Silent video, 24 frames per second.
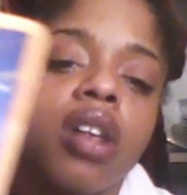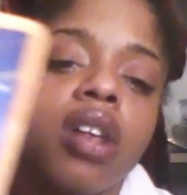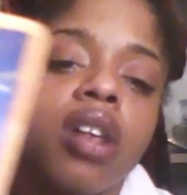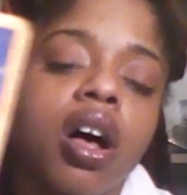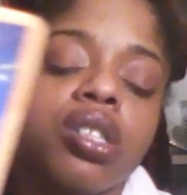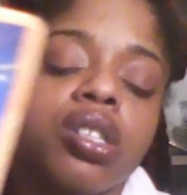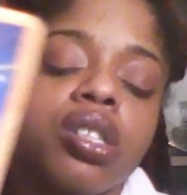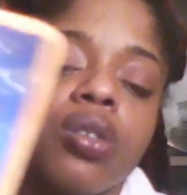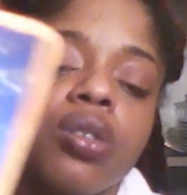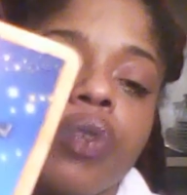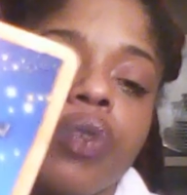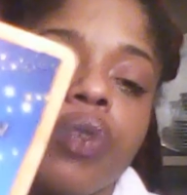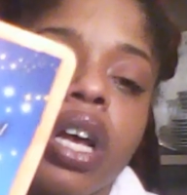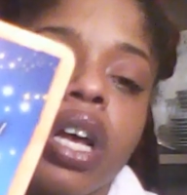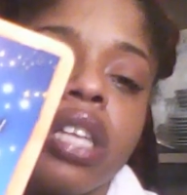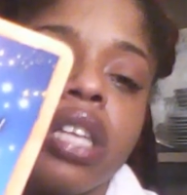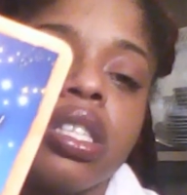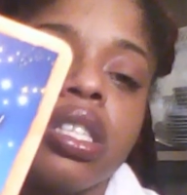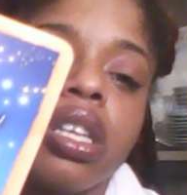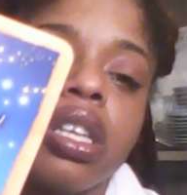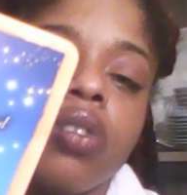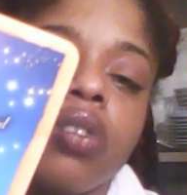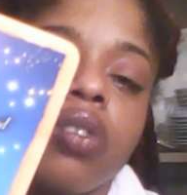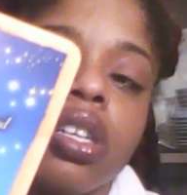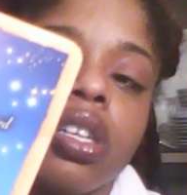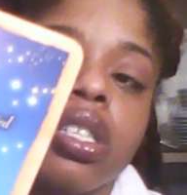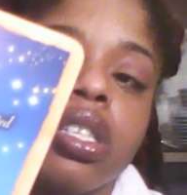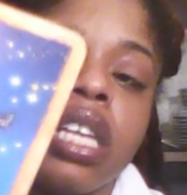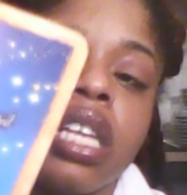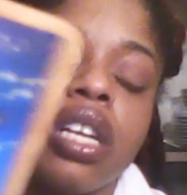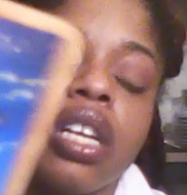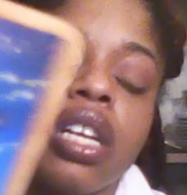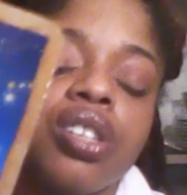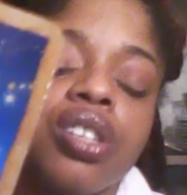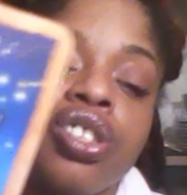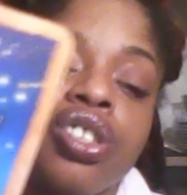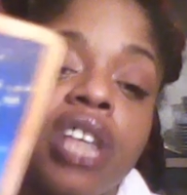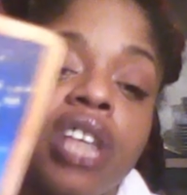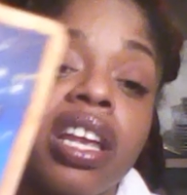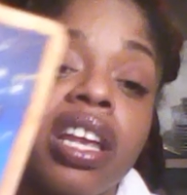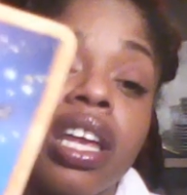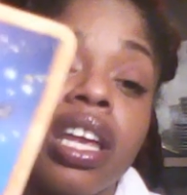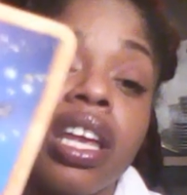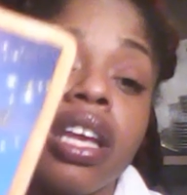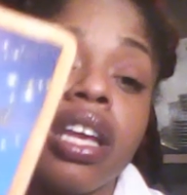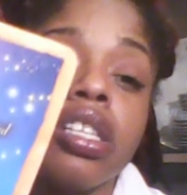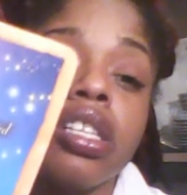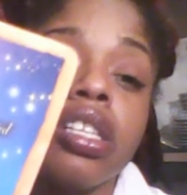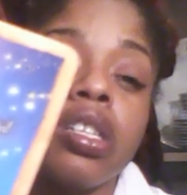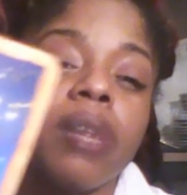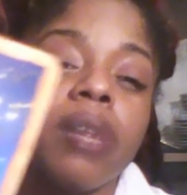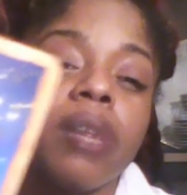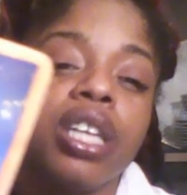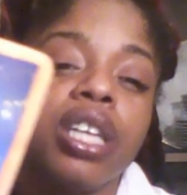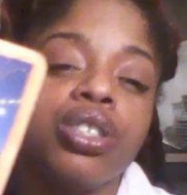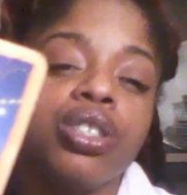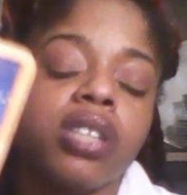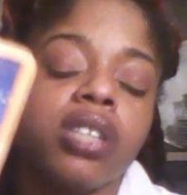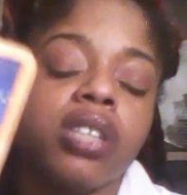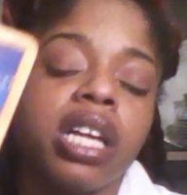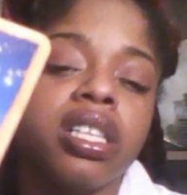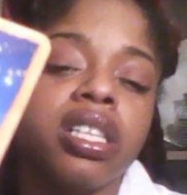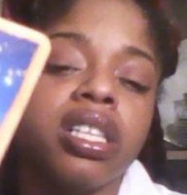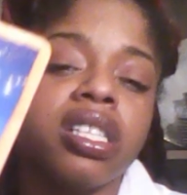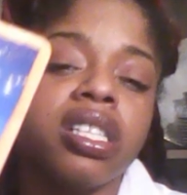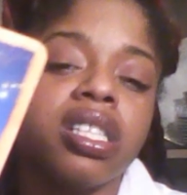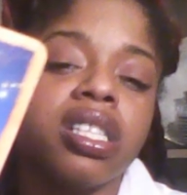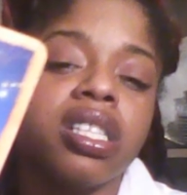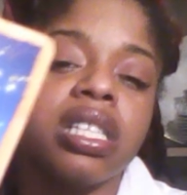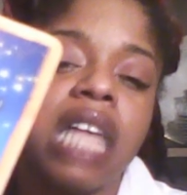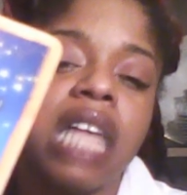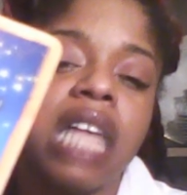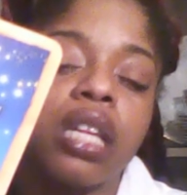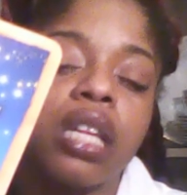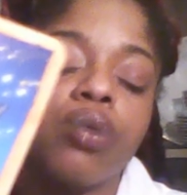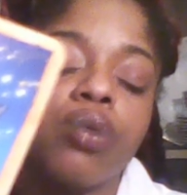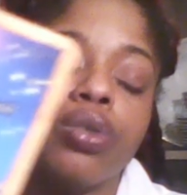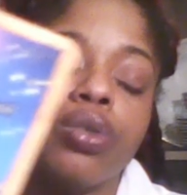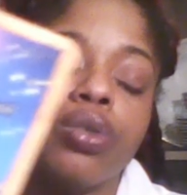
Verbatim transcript: to also rest or t check in to make sure that this is exactly